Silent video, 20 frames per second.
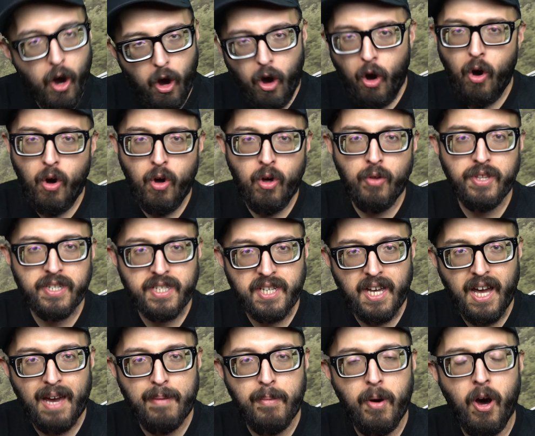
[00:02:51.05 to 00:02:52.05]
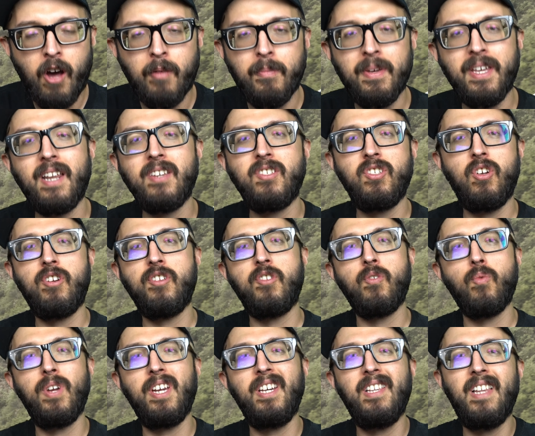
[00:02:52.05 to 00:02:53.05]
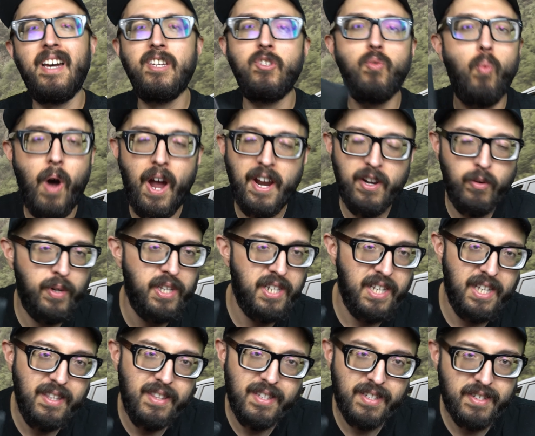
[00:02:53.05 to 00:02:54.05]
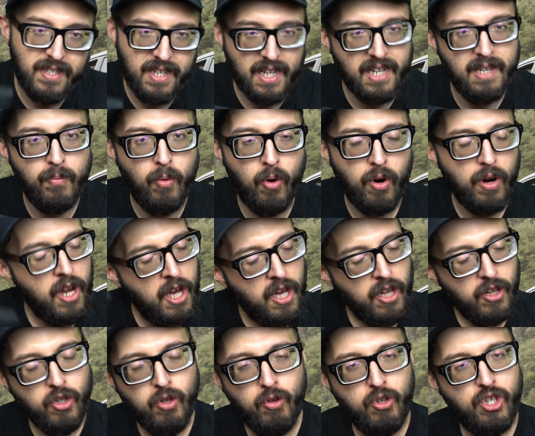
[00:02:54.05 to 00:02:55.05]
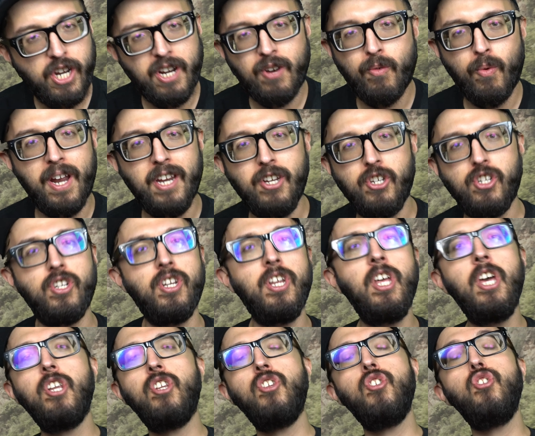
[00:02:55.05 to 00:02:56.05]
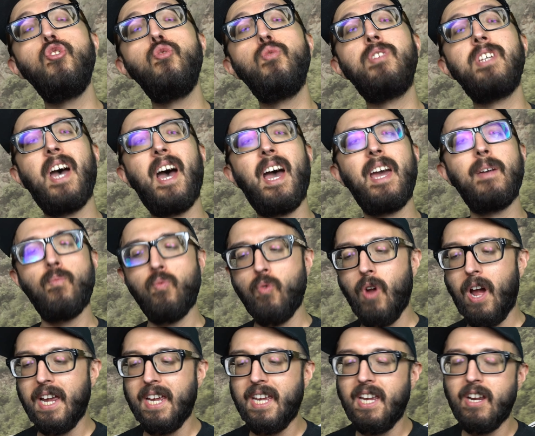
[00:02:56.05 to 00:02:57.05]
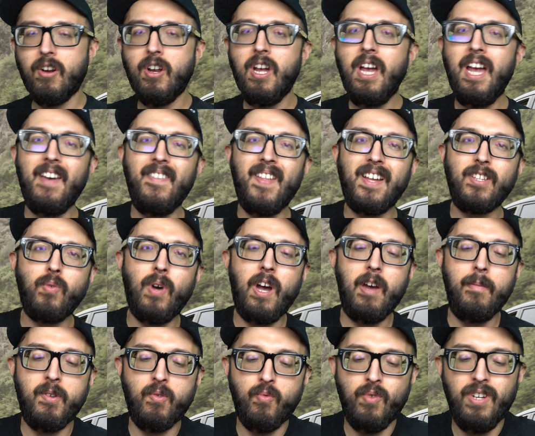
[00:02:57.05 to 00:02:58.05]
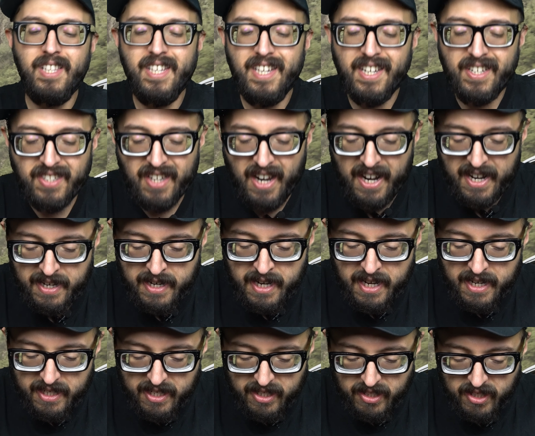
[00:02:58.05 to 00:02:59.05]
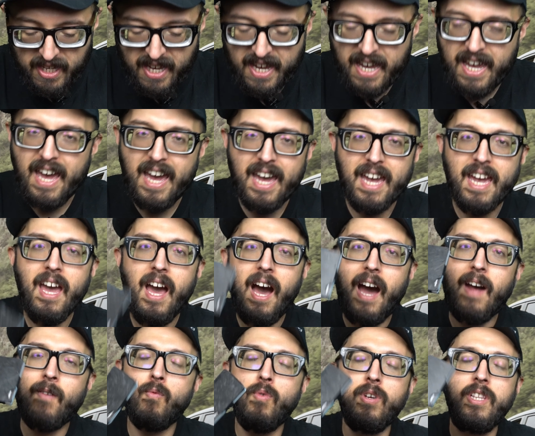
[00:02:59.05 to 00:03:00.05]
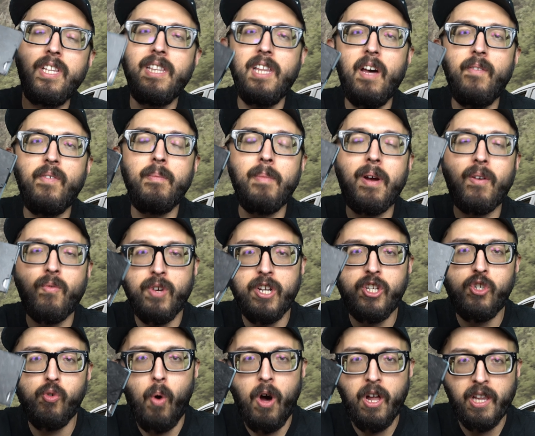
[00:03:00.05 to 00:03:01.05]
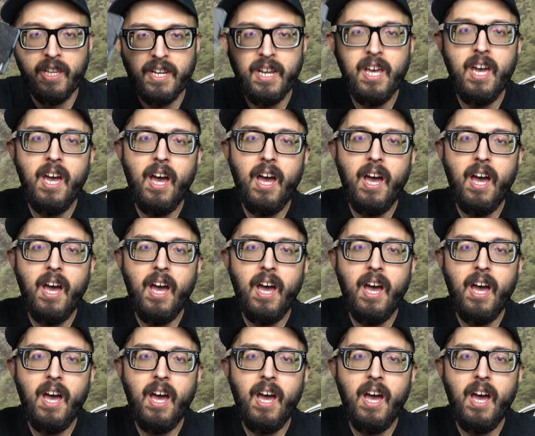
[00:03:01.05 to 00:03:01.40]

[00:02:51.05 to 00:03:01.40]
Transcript: all the time on me, and I started to realize, why do we need this anymore? New generation, new time right here, and that's why I've been really excited to say, hey, I'm really loving my Ridge wallet.